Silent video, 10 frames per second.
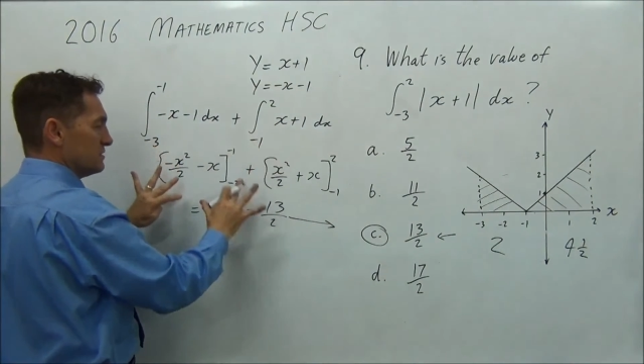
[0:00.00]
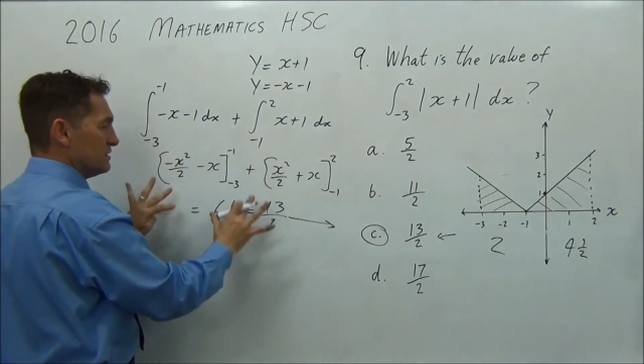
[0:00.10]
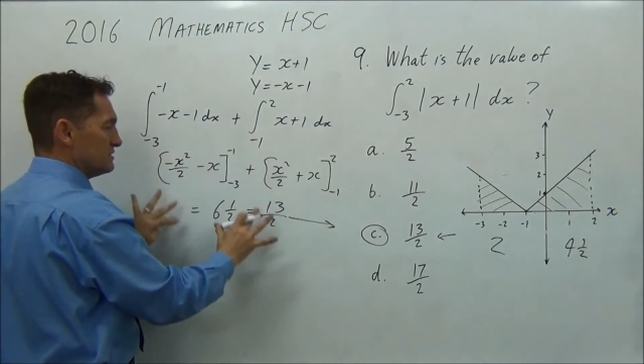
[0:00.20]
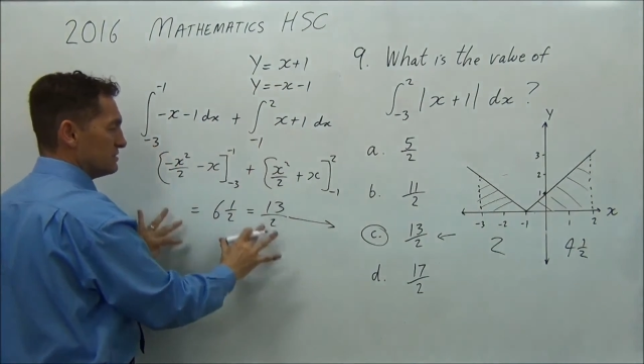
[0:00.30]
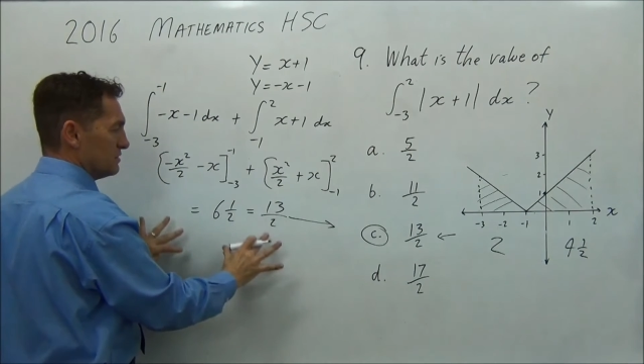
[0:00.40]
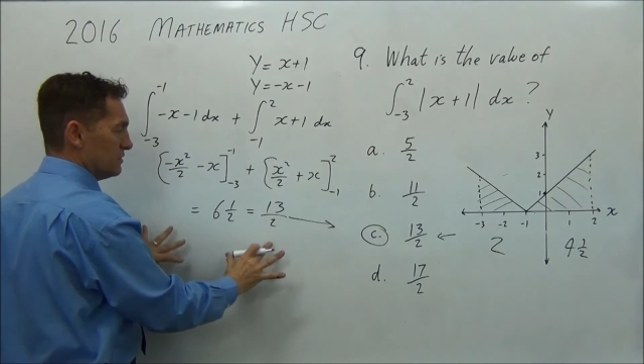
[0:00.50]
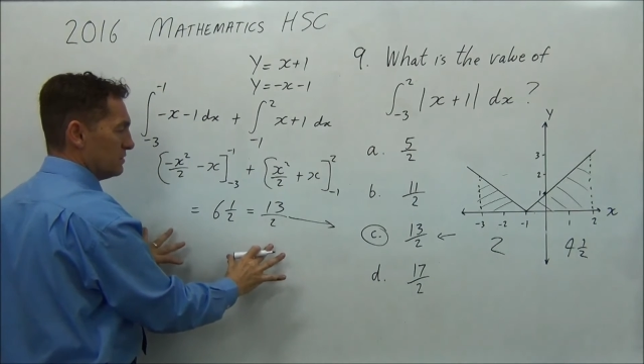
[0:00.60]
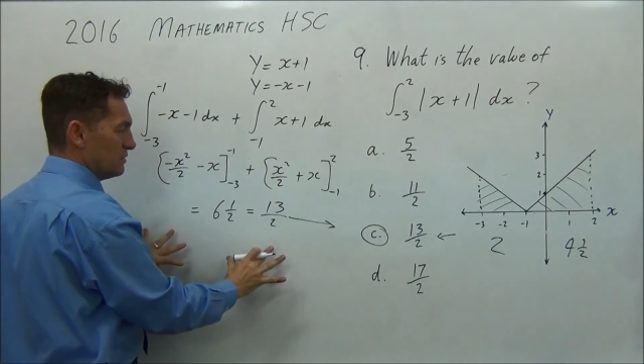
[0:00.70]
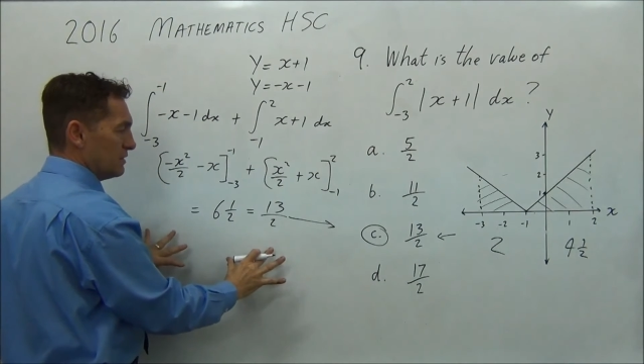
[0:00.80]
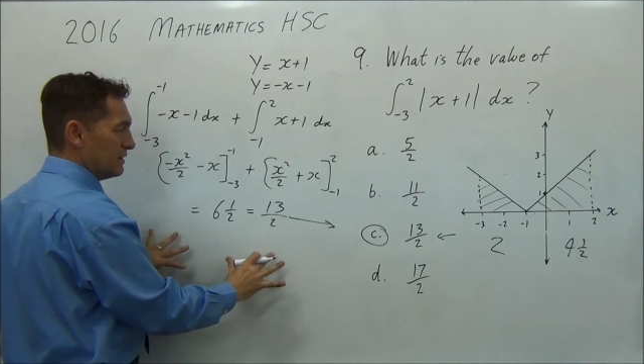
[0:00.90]
It's a lot
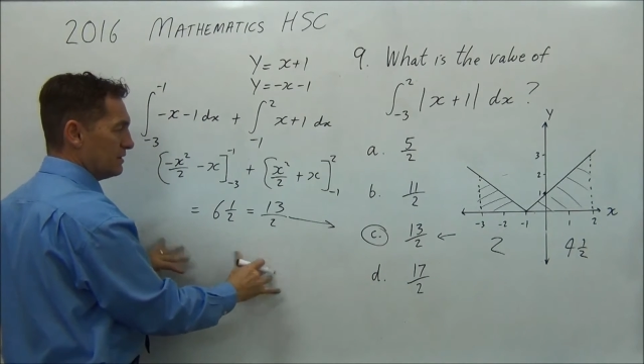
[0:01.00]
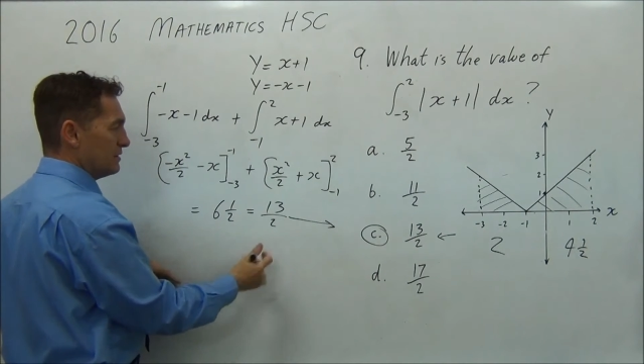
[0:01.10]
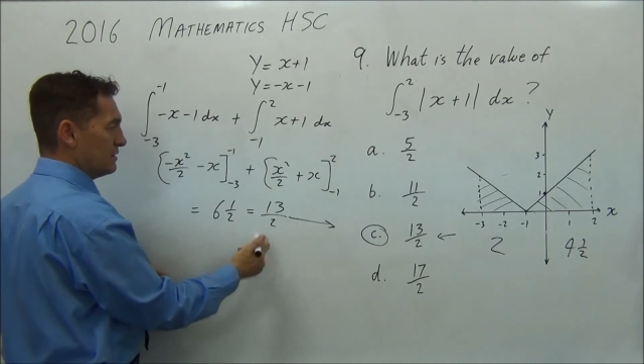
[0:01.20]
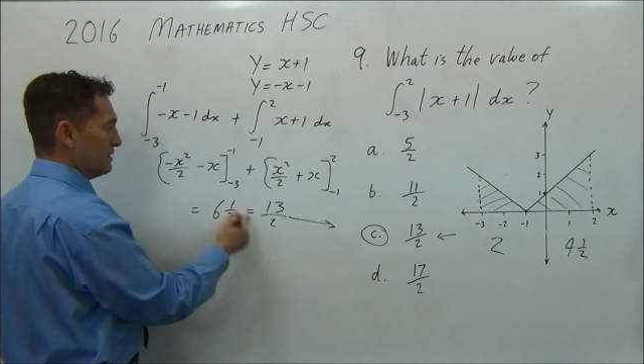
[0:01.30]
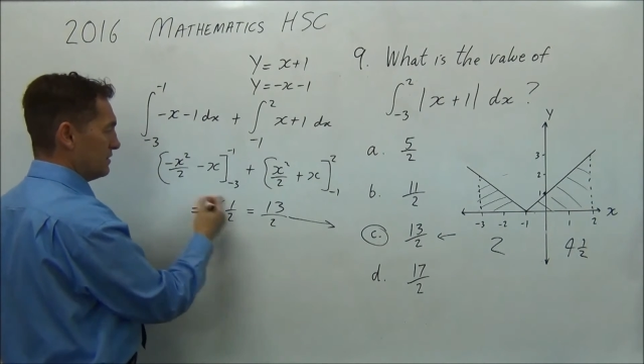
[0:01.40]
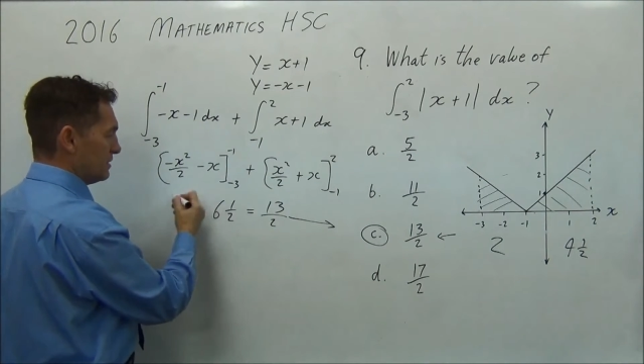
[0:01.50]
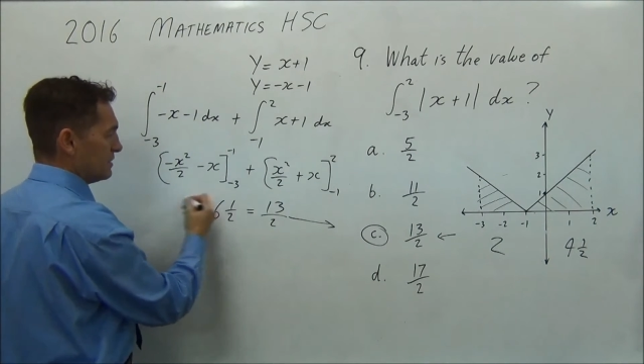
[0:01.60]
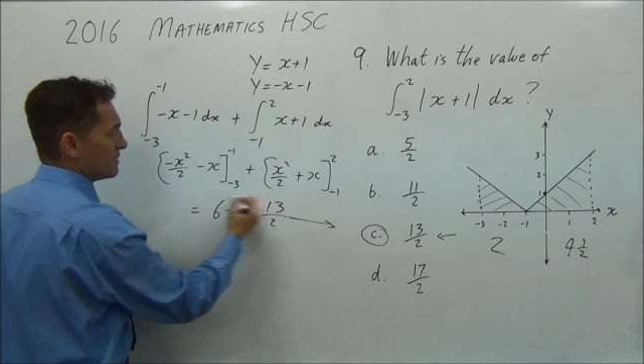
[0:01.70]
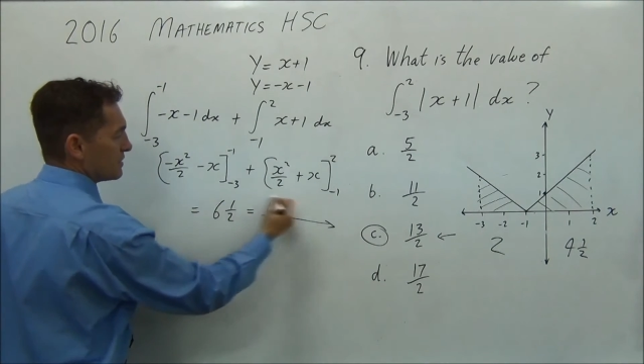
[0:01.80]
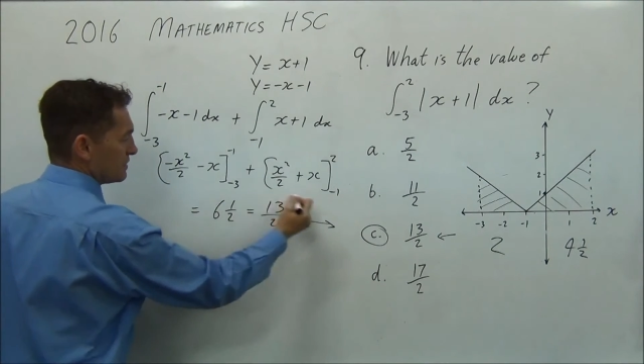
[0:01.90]
longer.
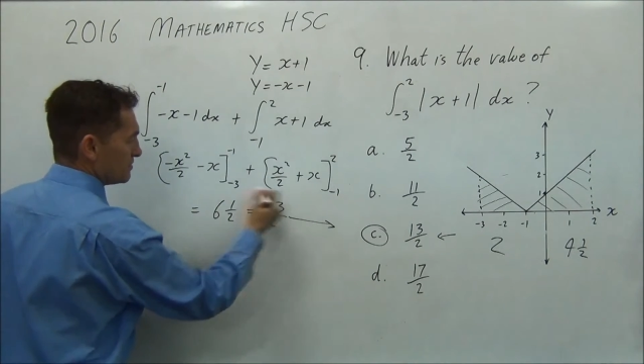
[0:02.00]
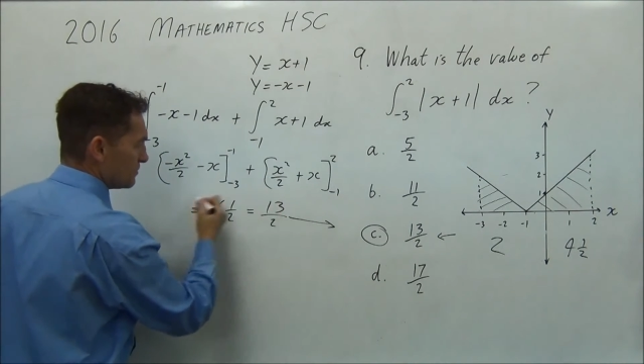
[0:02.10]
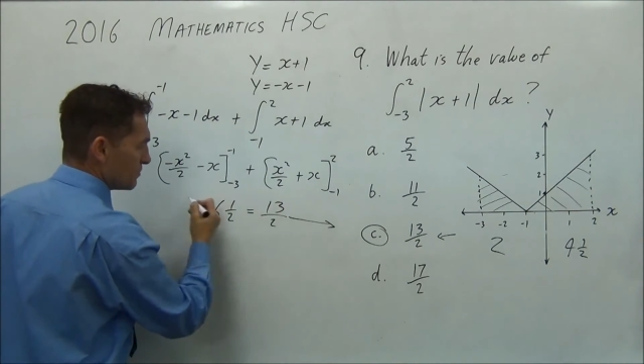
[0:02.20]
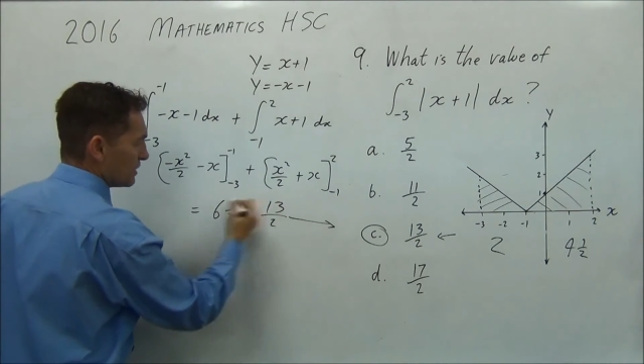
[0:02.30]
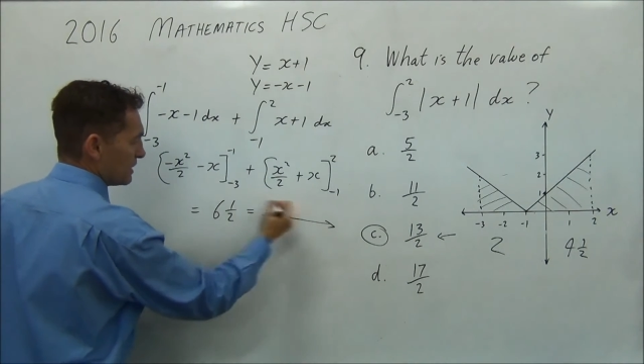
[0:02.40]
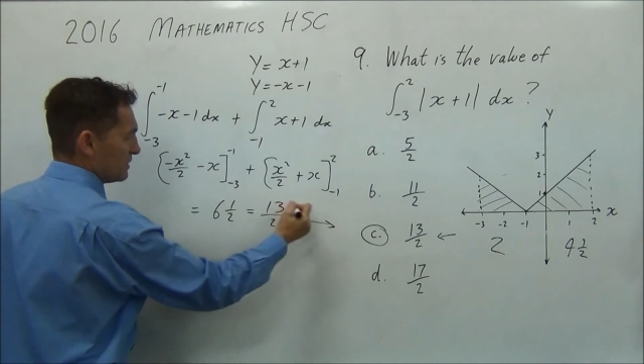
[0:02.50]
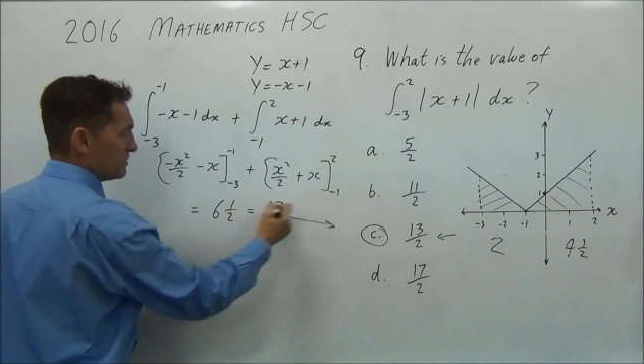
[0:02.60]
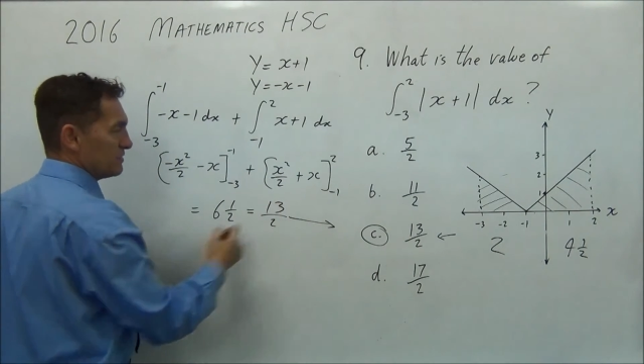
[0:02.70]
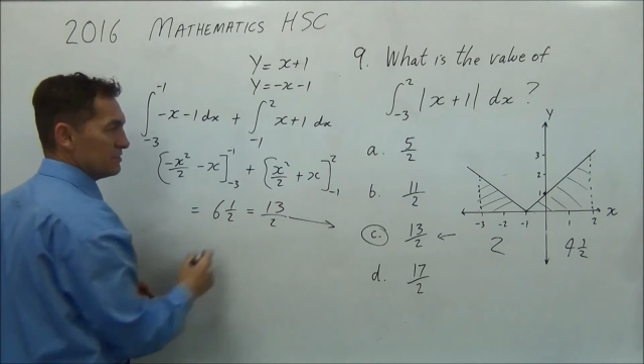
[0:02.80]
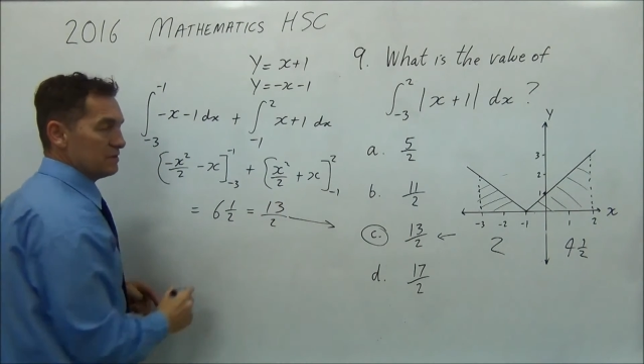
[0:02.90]
And again, you'd be writing out
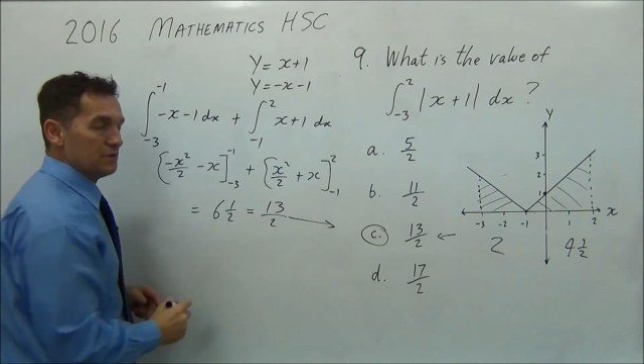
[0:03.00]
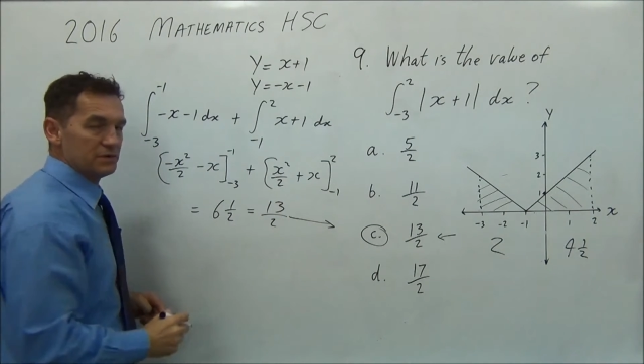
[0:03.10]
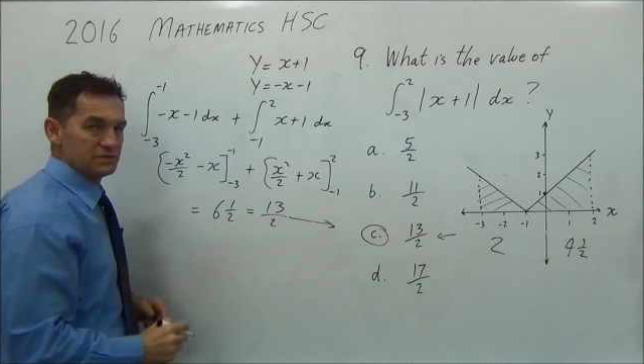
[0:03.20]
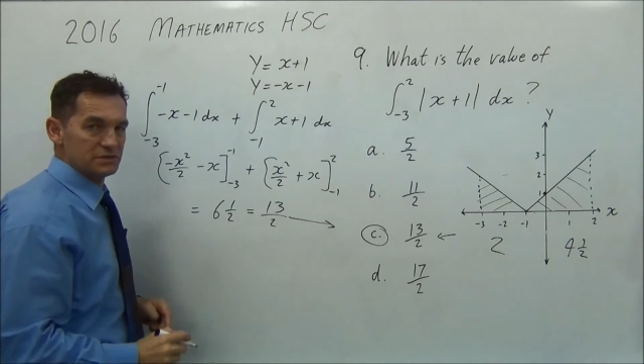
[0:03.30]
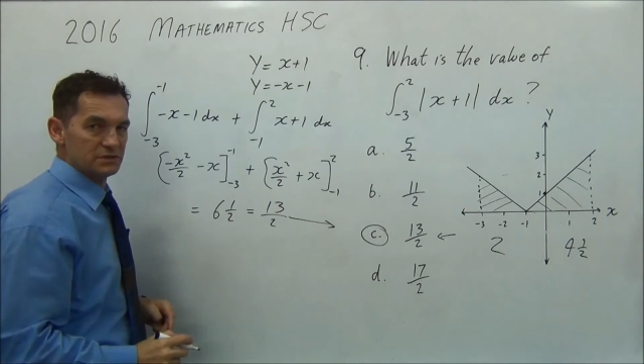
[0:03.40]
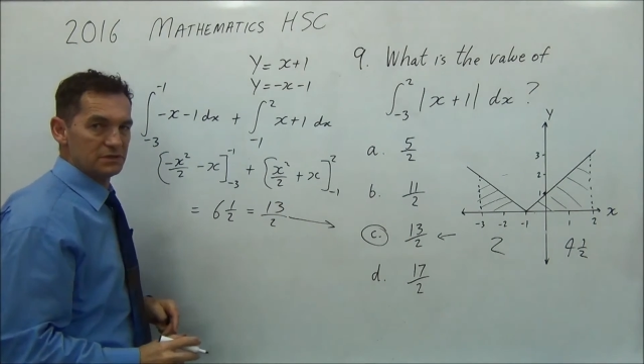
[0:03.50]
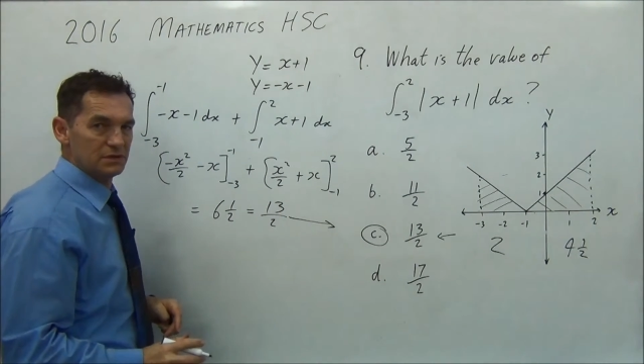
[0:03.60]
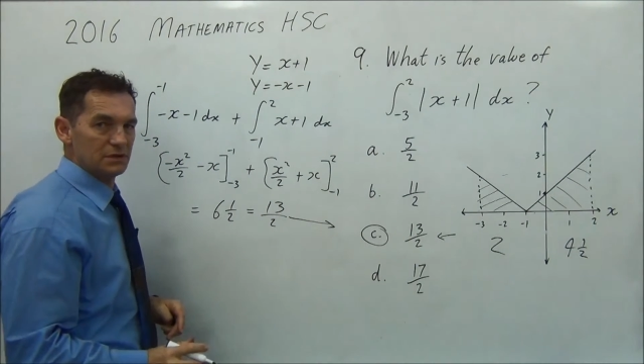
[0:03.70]
the lines there.